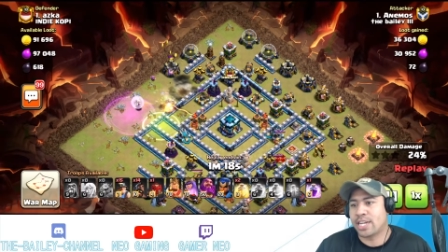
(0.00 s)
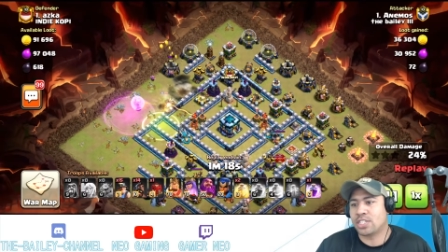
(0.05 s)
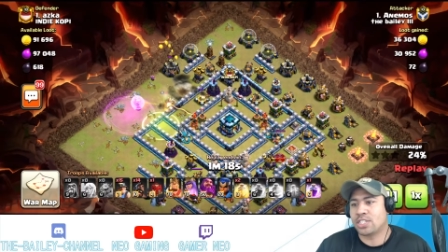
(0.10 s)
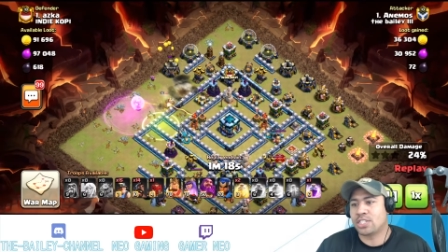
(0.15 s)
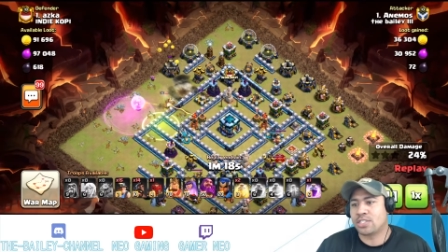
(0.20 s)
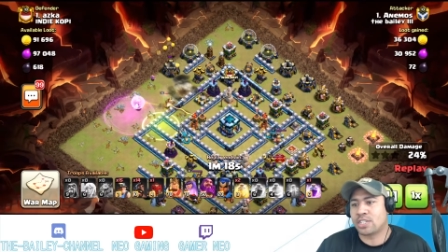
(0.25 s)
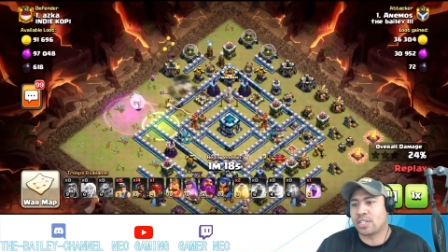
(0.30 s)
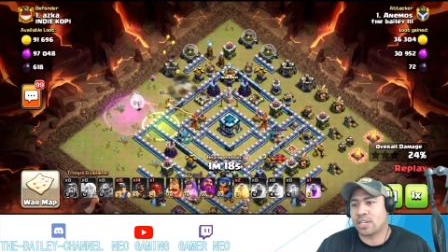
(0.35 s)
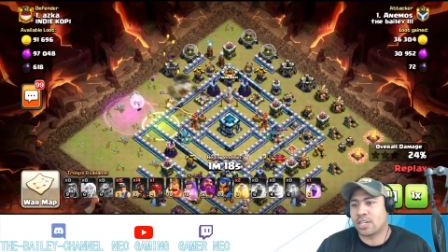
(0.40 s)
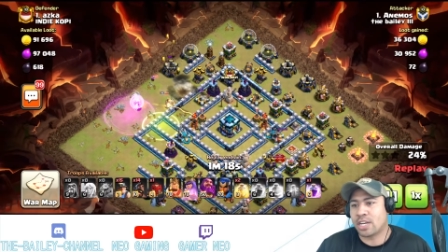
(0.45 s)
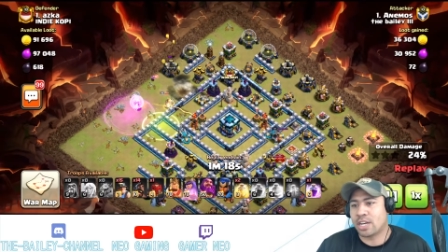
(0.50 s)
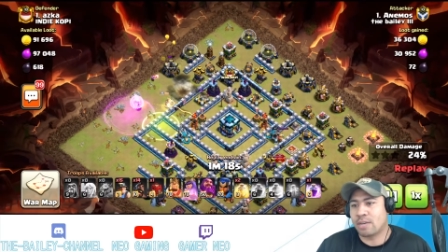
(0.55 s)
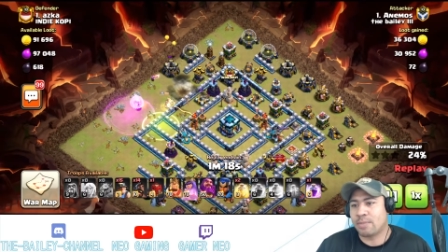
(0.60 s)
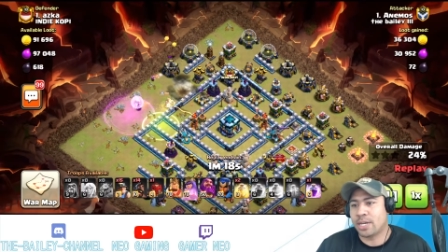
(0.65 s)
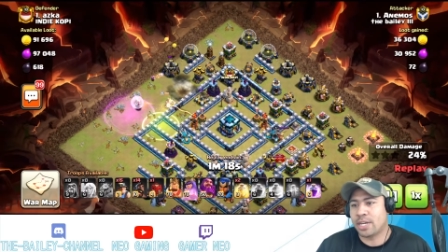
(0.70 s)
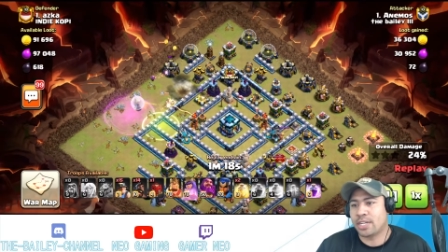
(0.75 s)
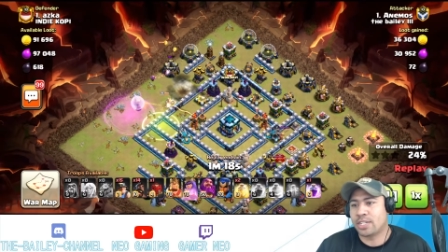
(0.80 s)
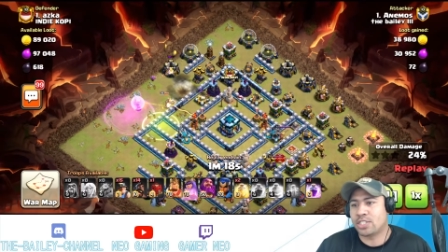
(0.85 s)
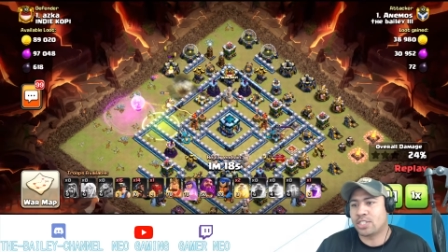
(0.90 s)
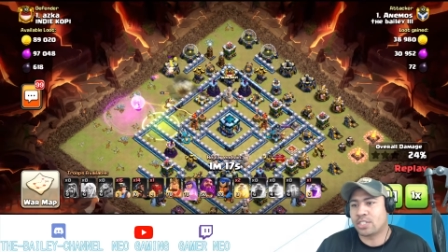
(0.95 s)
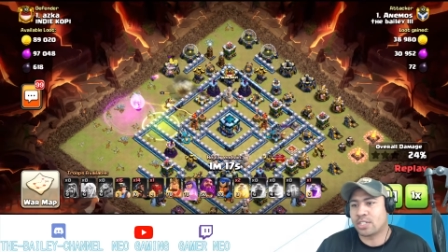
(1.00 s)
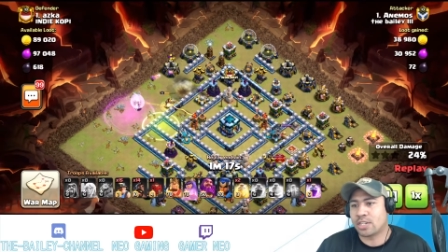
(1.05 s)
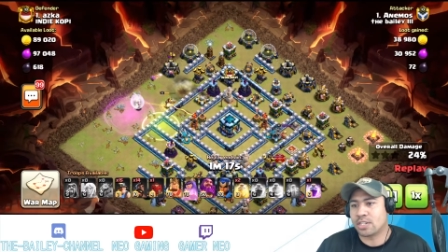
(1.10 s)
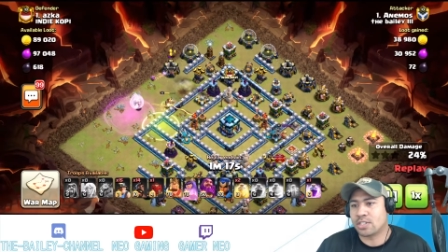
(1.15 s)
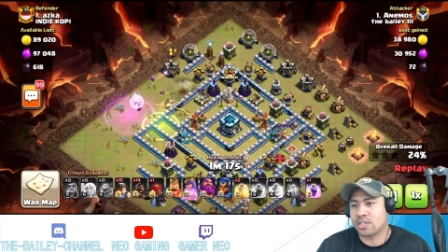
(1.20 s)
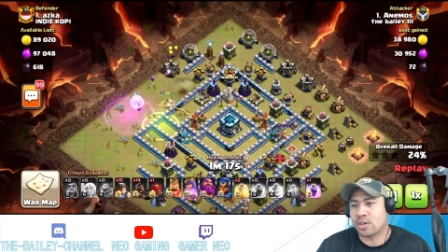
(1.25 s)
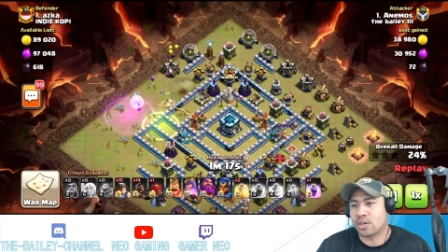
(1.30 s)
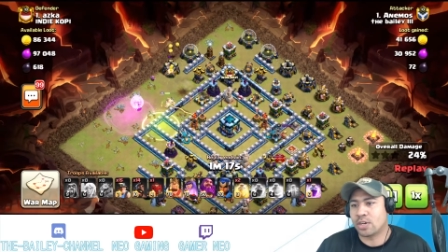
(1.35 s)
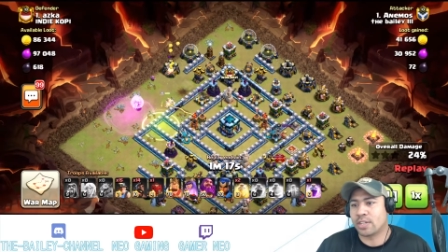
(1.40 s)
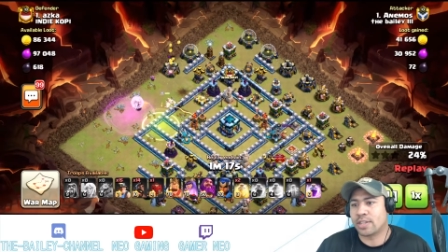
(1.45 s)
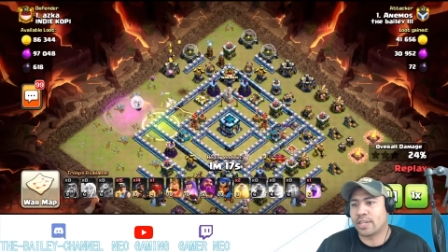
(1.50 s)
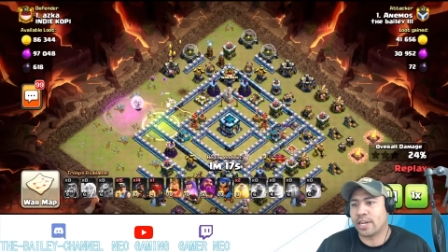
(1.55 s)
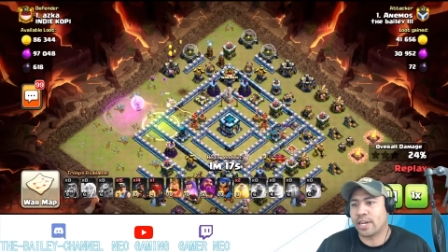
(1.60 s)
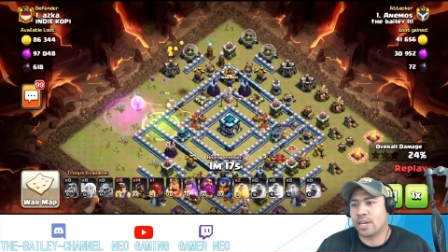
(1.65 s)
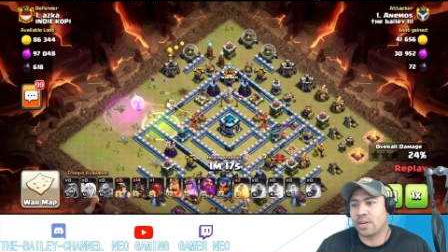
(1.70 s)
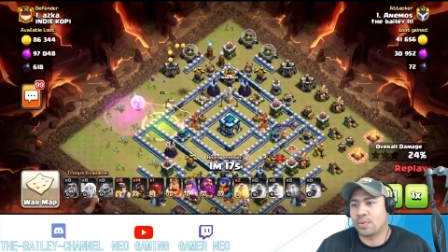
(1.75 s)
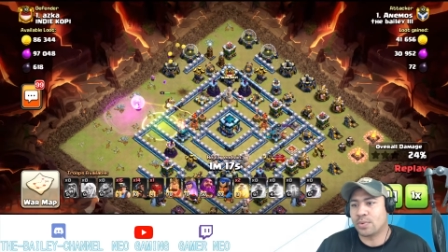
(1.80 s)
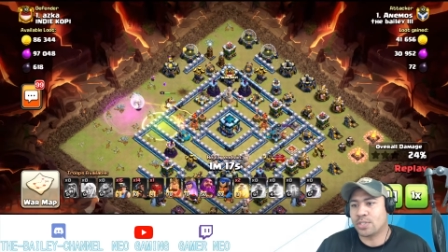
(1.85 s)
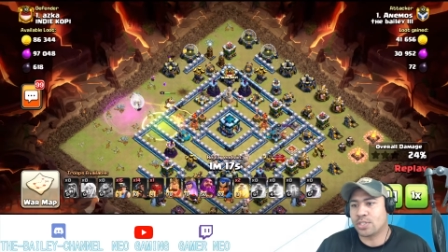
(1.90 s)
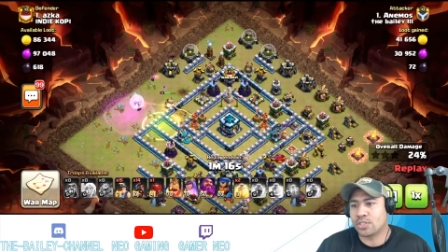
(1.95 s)
she's gonna come in, she's gonna target
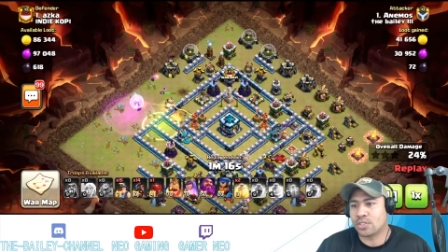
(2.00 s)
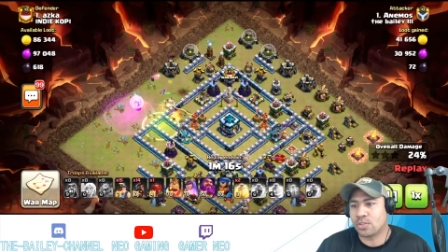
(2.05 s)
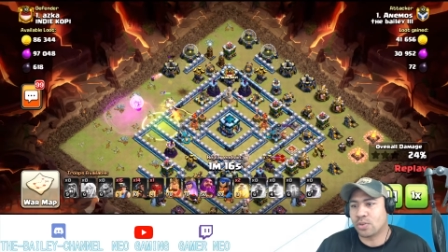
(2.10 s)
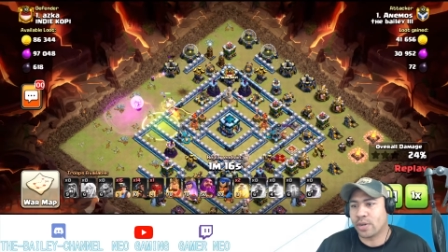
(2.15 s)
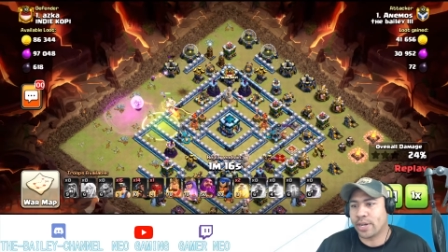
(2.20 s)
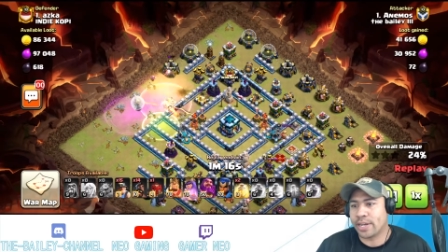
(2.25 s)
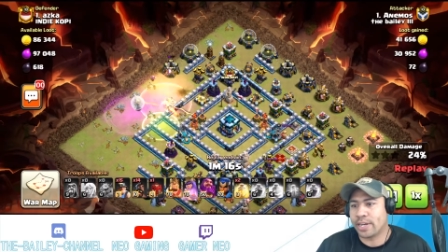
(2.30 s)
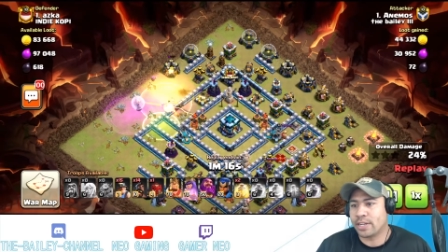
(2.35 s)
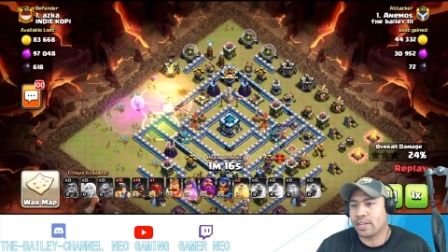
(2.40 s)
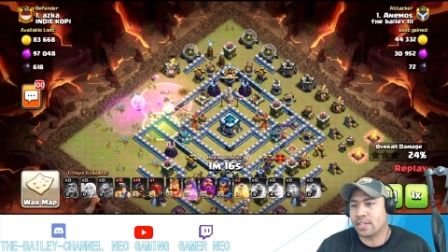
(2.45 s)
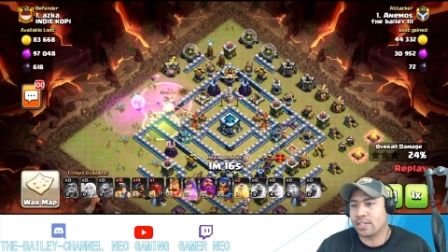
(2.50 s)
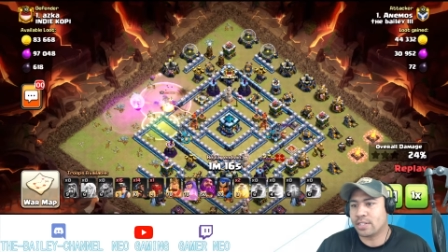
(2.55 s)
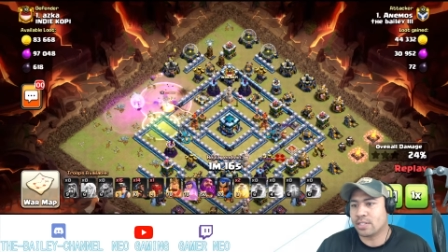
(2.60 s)
that, which is great.